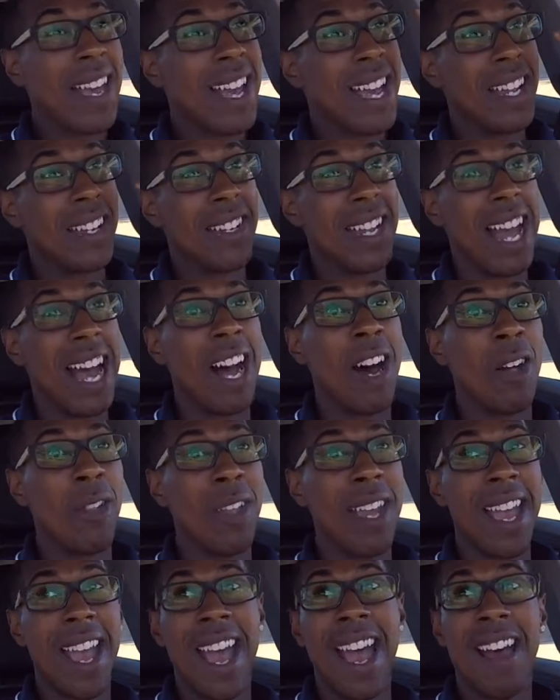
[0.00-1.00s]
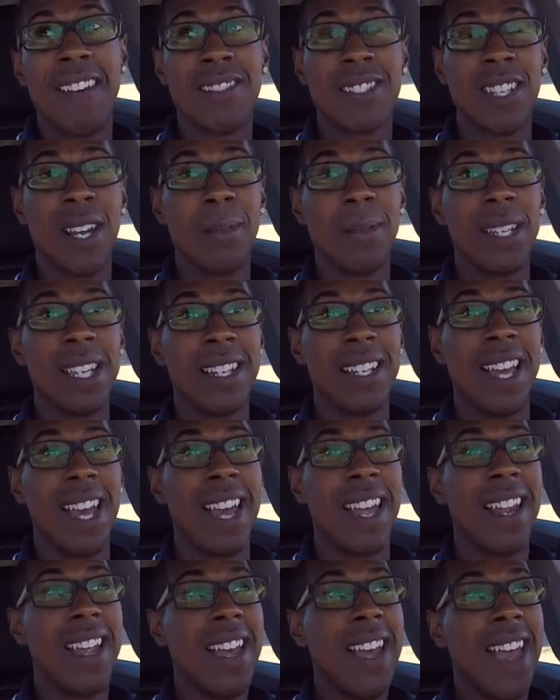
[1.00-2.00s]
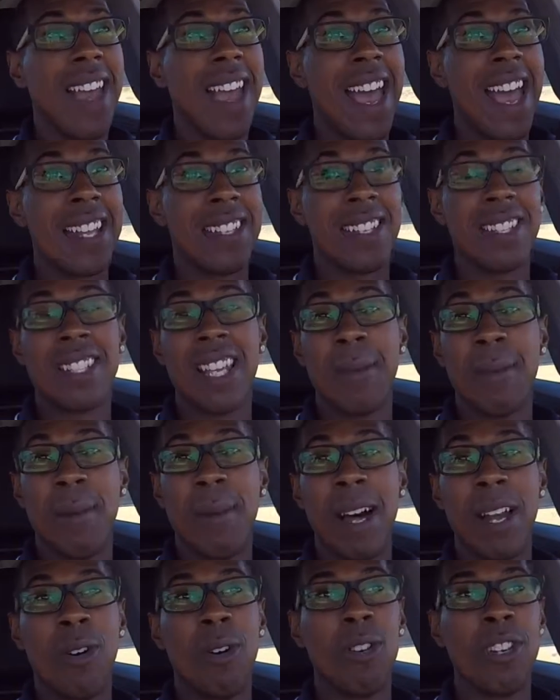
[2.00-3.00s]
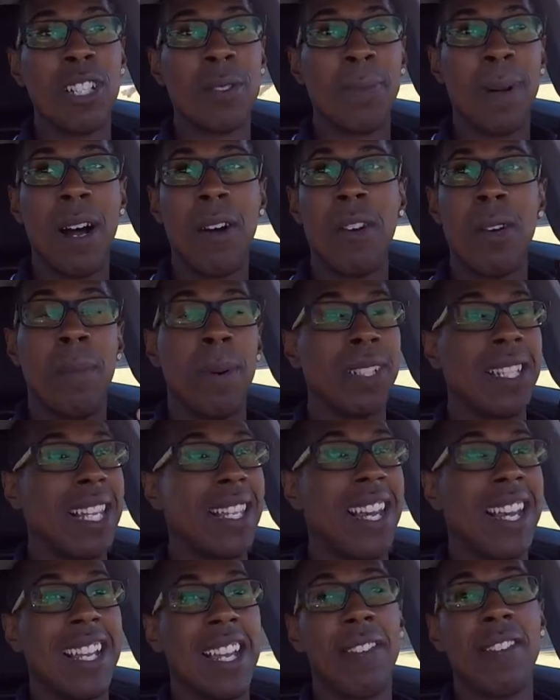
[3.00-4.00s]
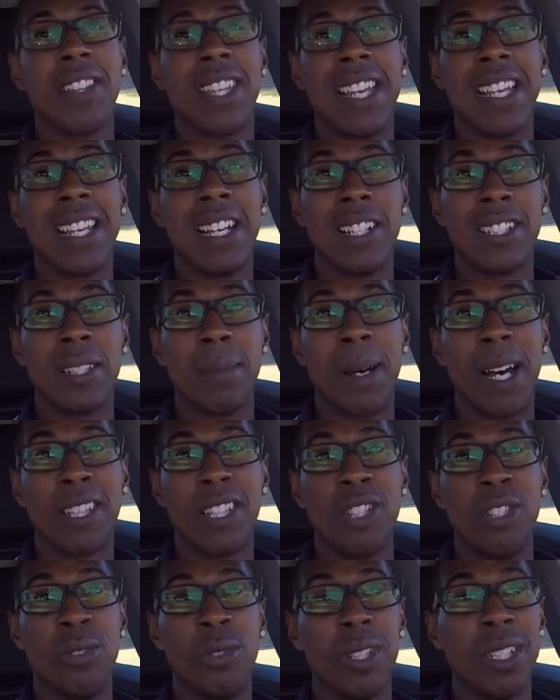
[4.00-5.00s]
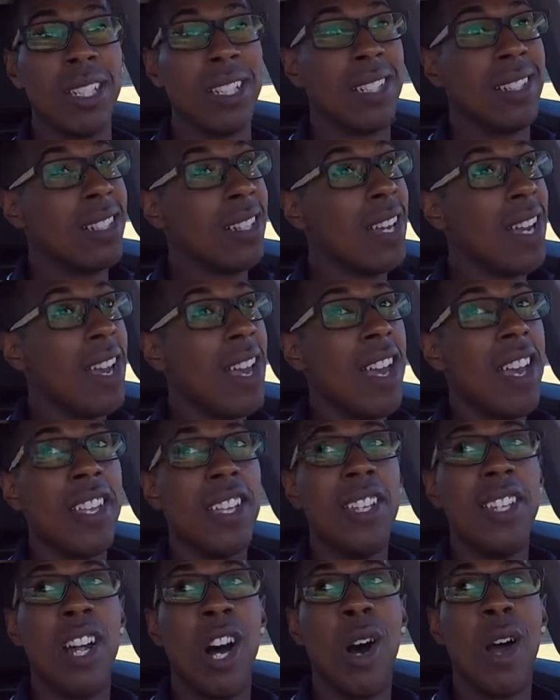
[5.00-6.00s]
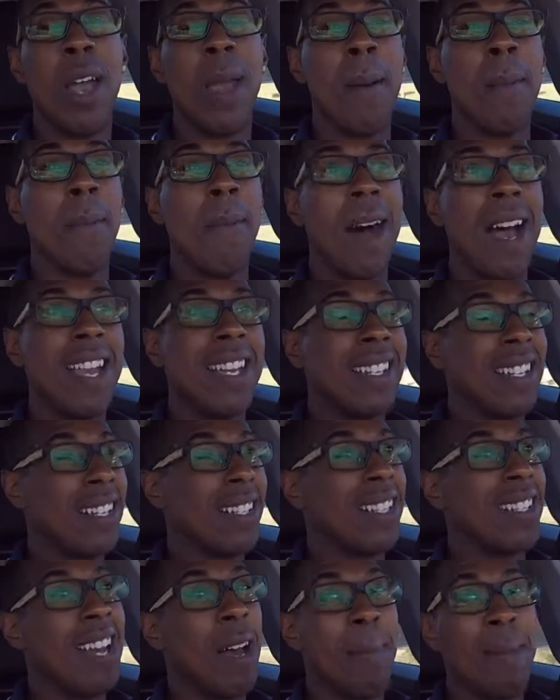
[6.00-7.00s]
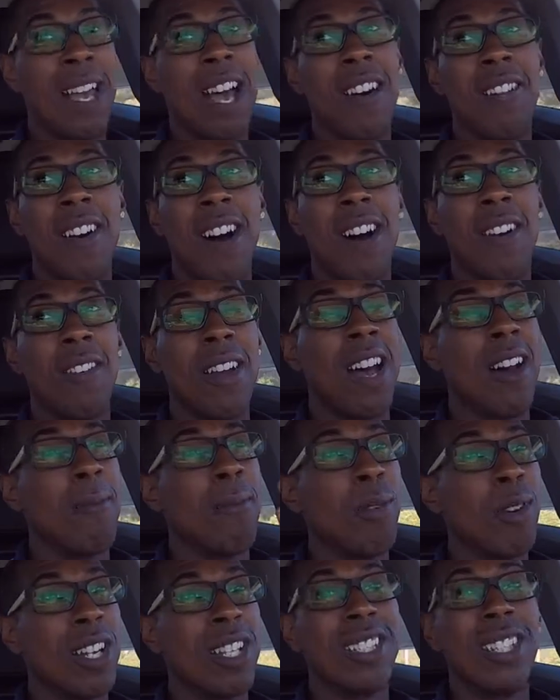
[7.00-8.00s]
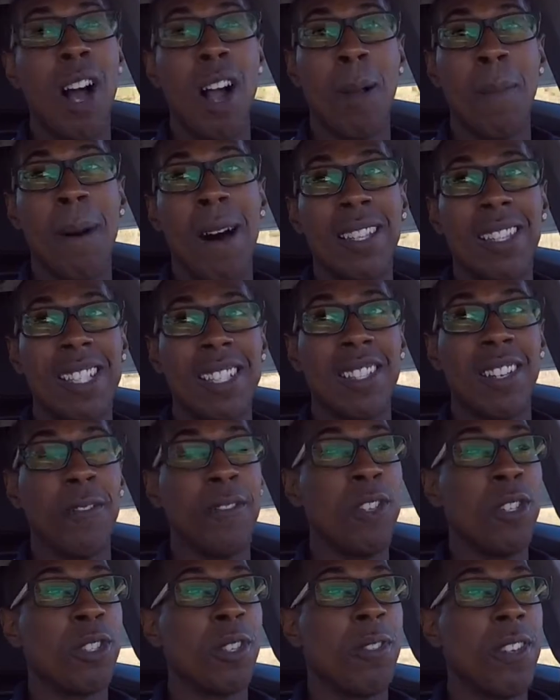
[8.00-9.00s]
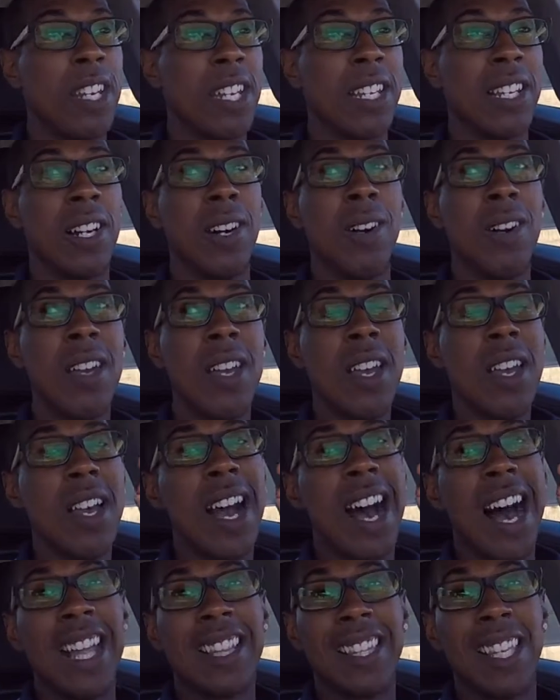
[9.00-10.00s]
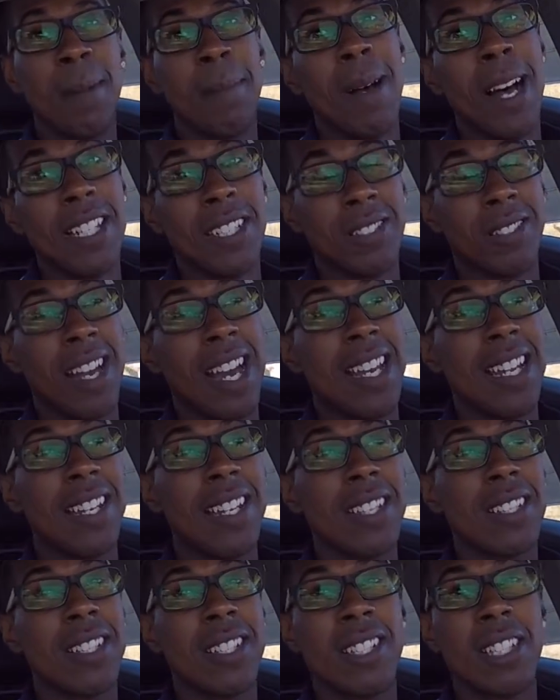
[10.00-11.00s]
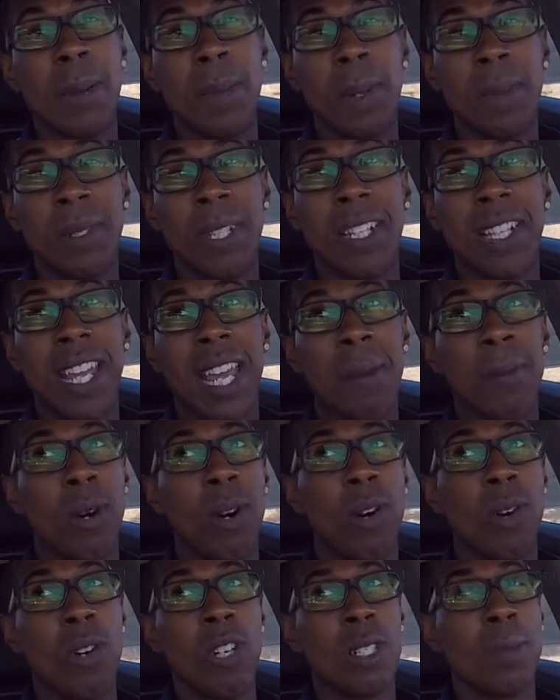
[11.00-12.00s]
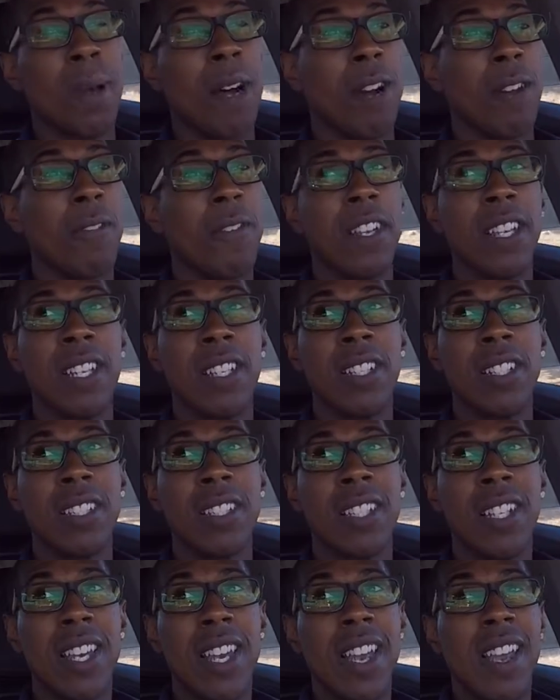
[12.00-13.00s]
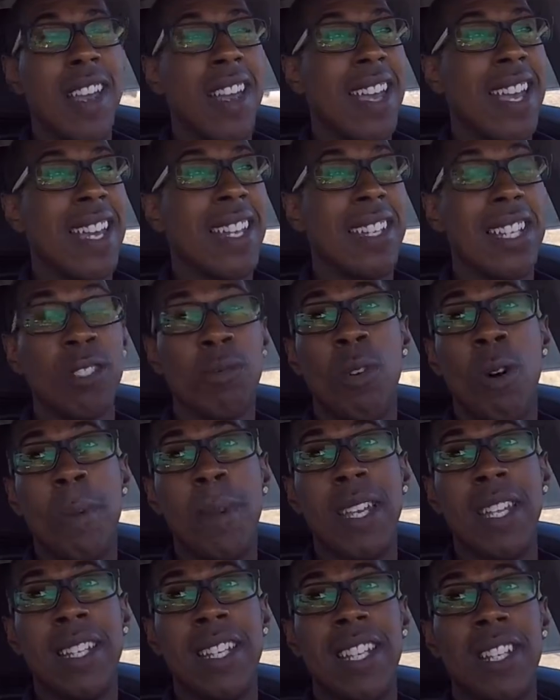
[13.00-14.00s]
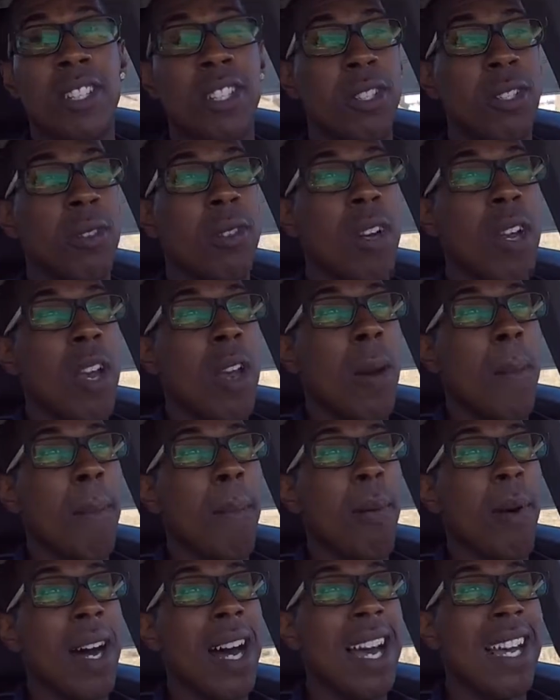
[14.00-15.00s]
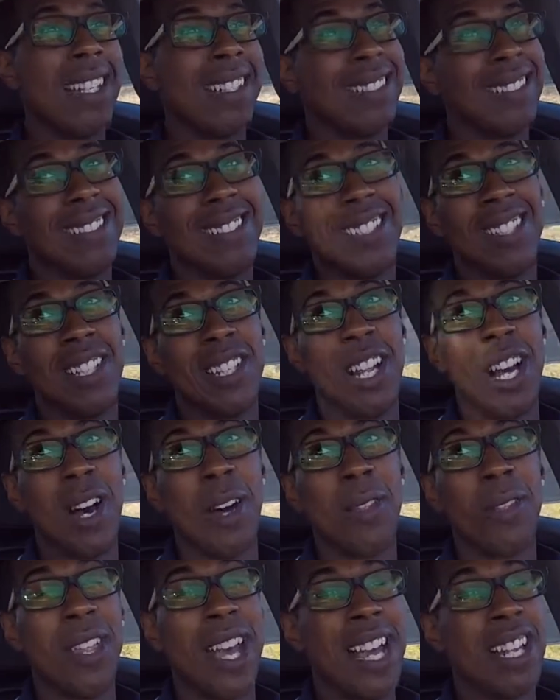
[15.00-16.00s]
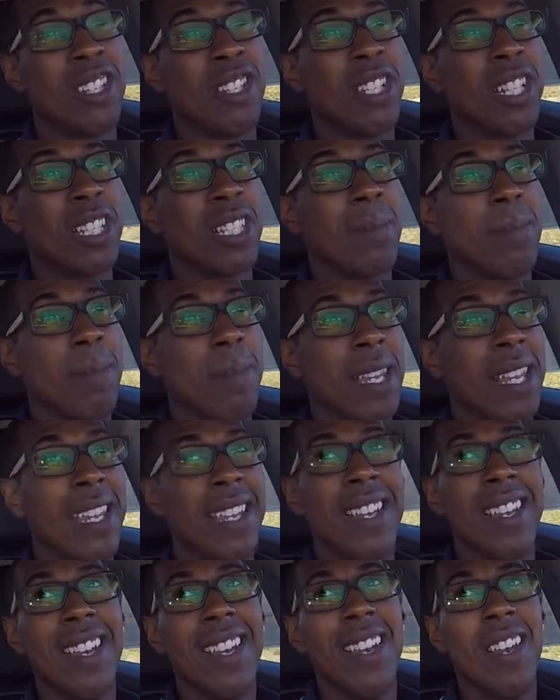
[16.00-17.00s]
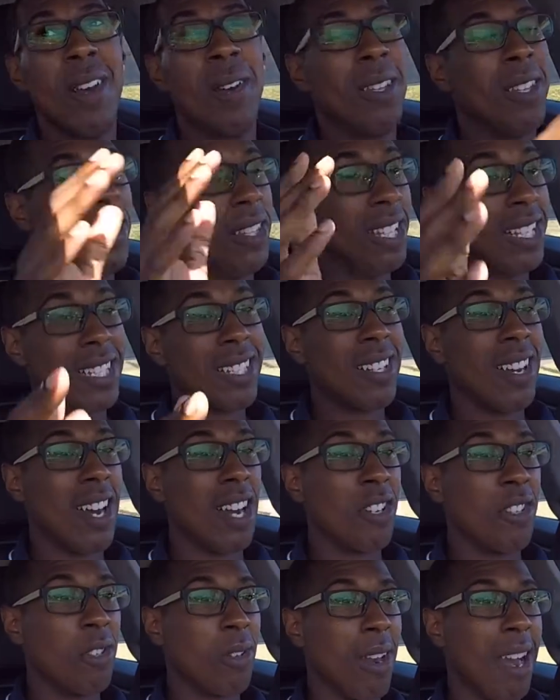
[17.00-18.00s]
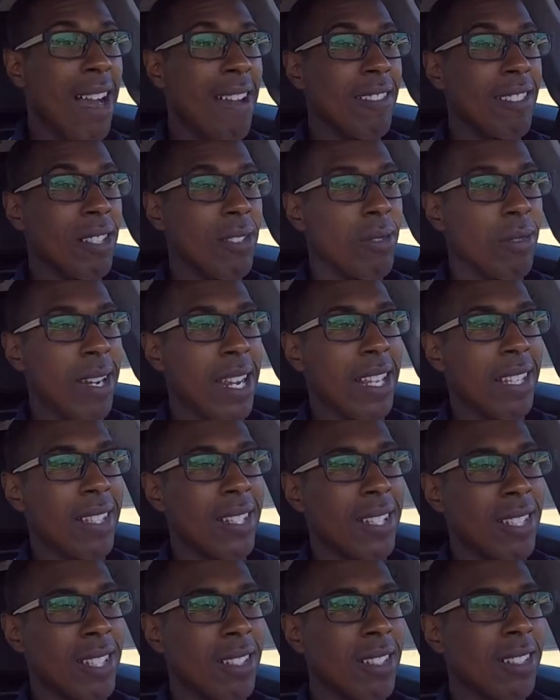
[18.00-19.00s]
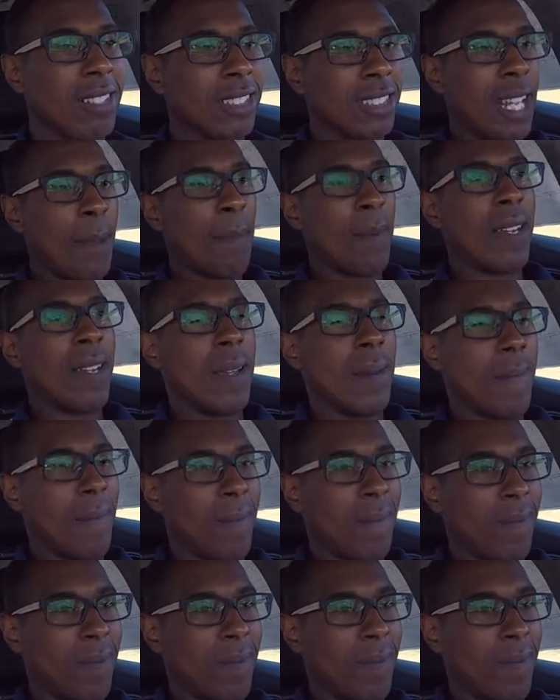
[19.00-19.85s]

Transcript: and now they have something that has the same amount of horsepower, but they like everything else about the Giulia, you know, it might, I mean, I'm going to talk about this in a future video. I think Maserati needs to step up their game on horsepower figures, and this won't be an issue. But, you know, that's just me. This car drives great. Let's step in it.